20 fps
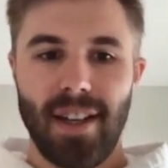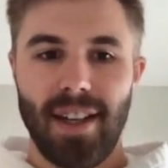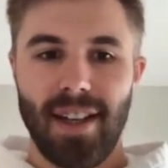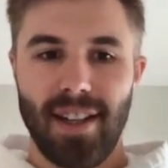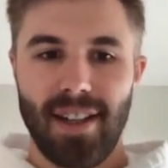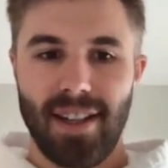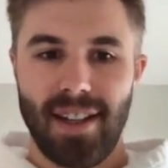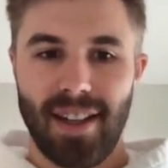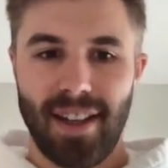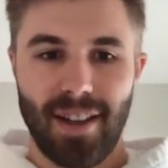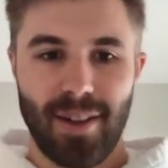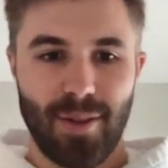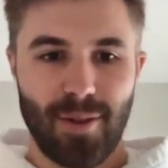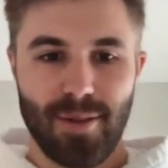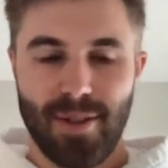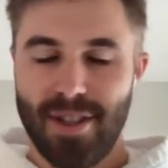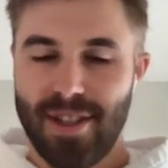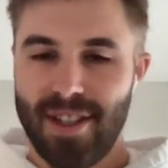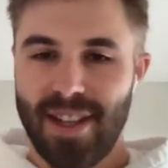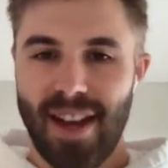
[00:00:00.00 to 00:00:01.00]
And
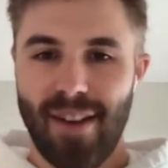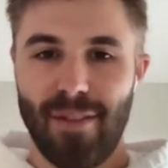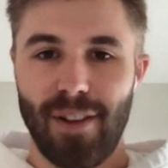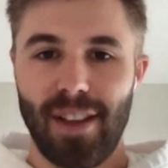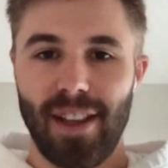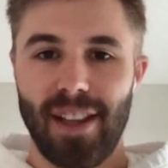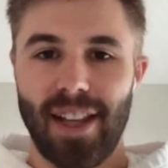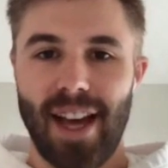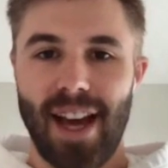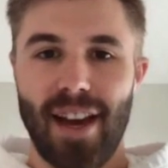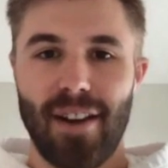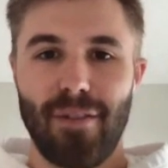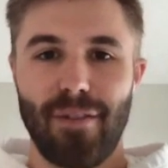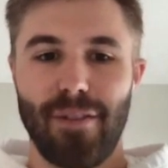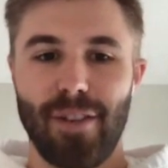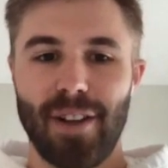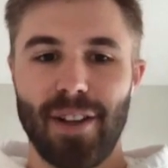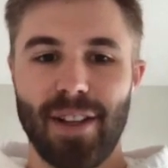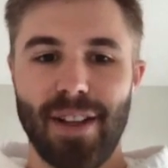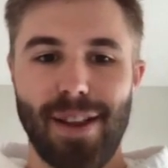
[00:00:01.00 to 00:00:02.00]
we just have a lot of
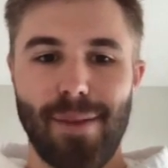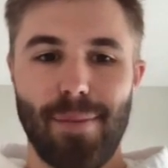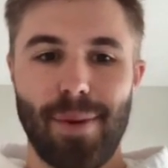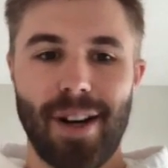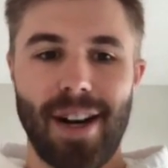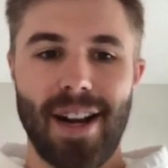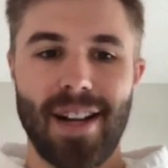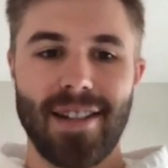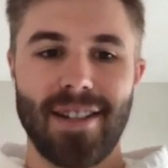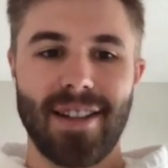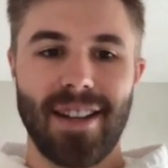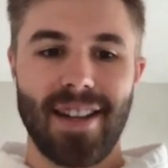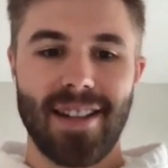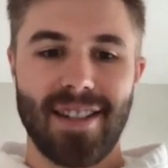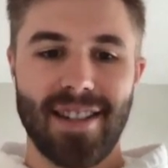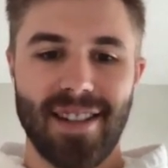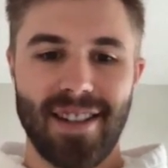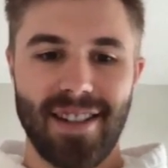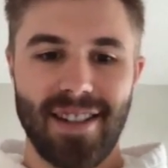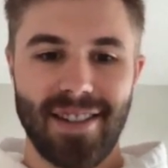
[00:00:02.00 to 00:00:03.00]
fun in the
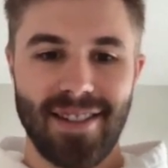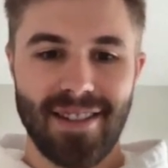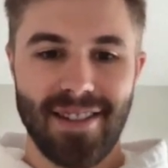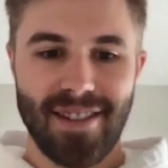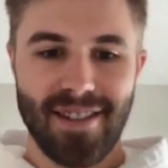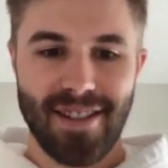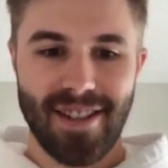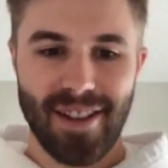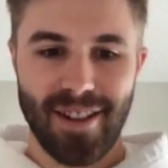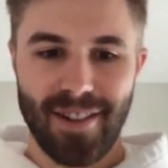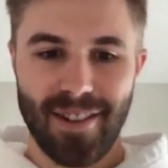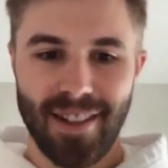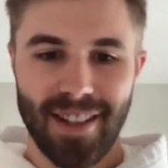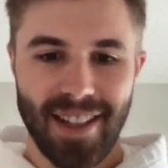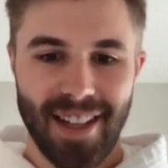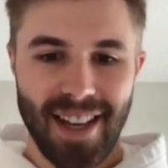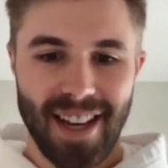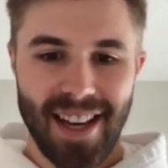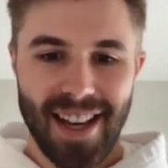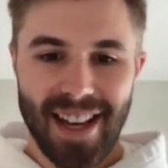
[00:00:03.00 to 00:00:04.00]
process. So
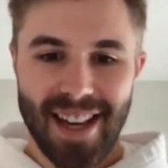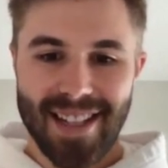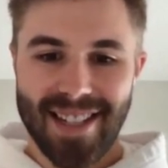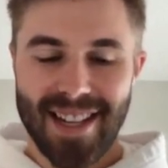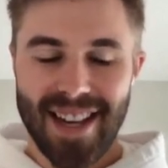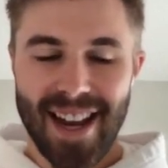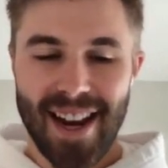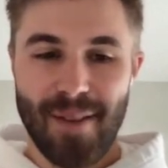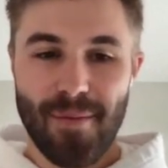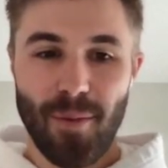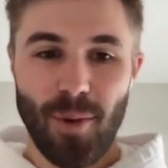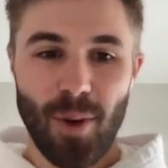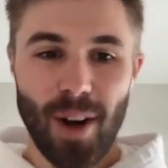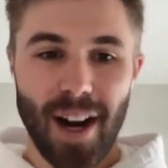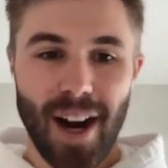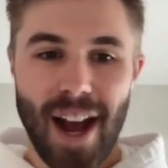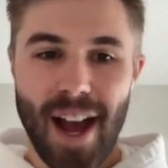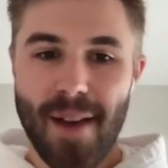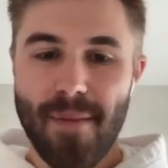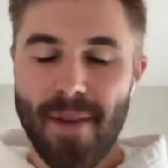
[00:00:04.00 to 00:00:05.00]
that's kind of
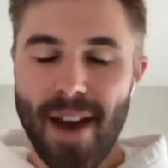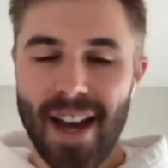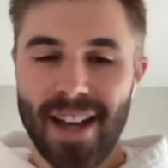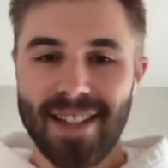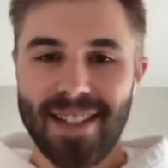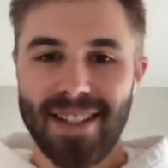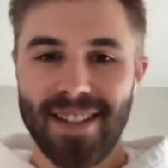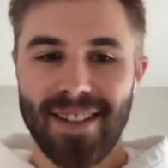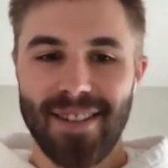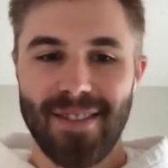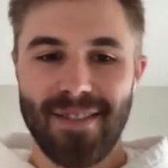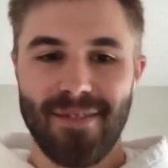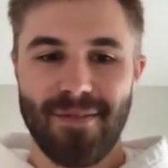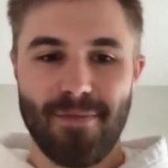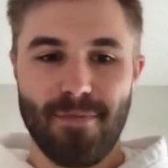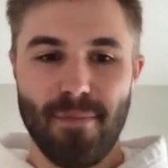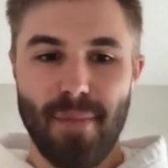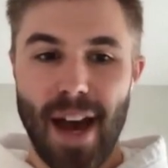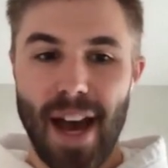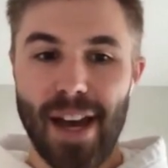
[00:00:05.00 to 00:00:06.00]
where I'm at in
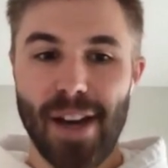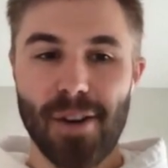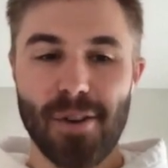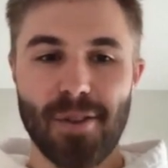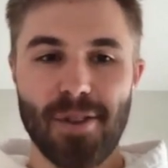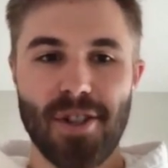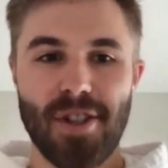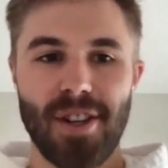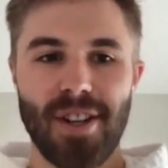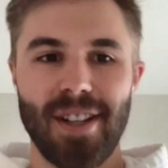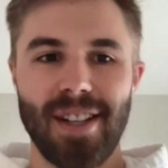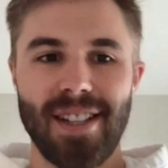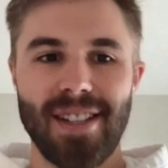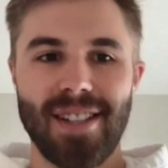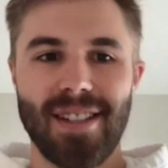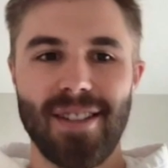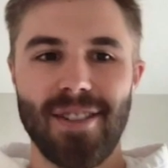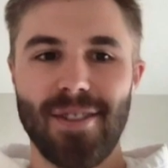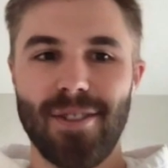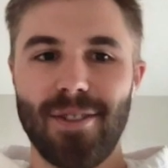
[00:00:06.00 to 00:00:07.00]
my own journey
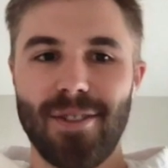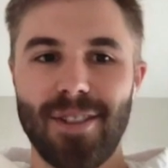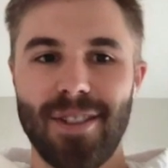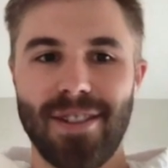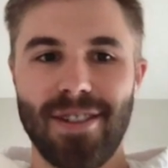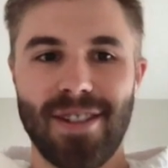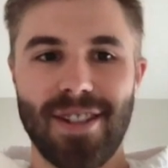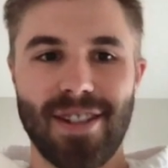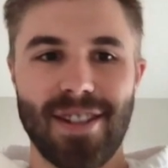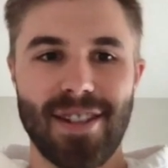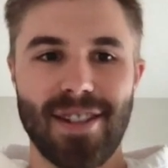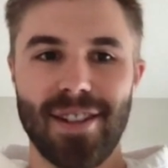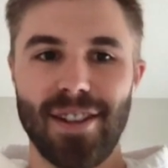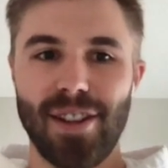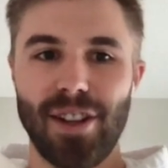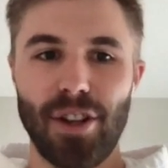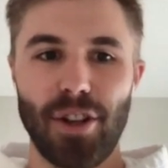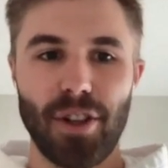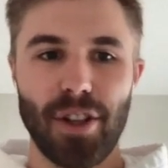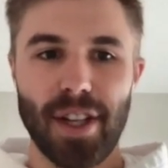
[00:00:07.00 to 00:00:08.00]
too, and just
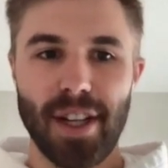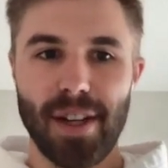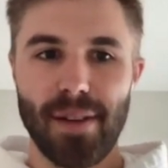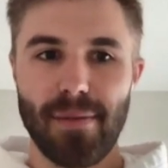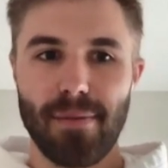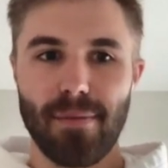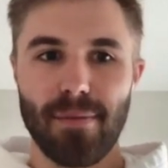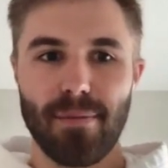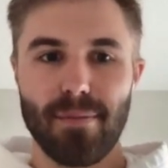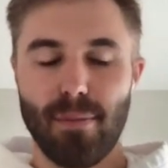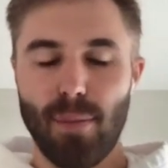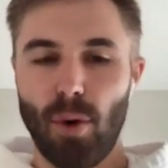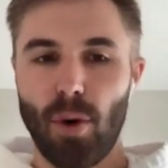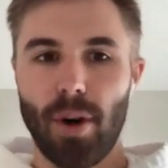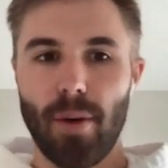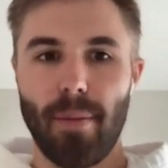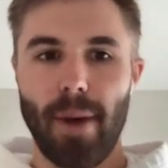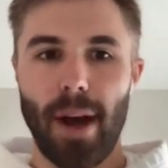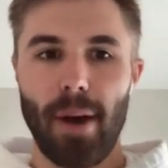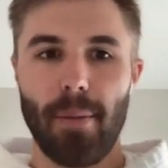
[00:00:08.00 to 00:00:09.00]
learning
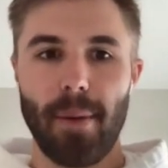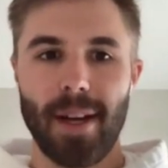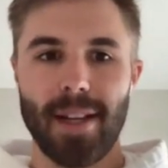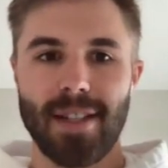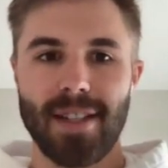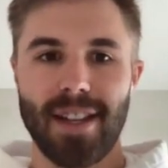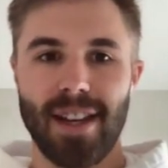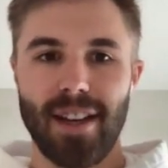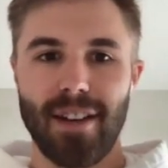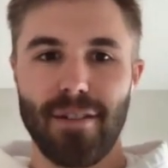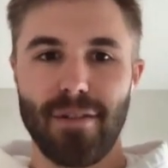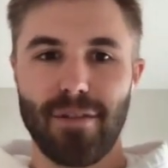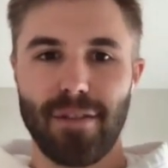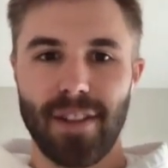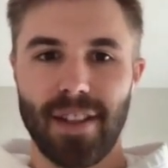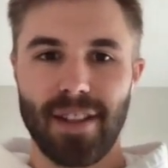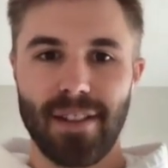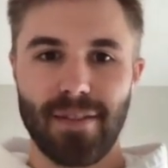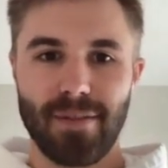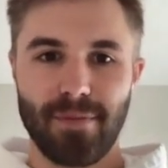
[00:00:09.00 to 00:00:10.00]
more about myself
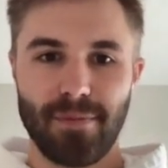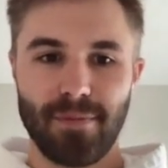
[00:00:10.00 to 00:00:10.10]
and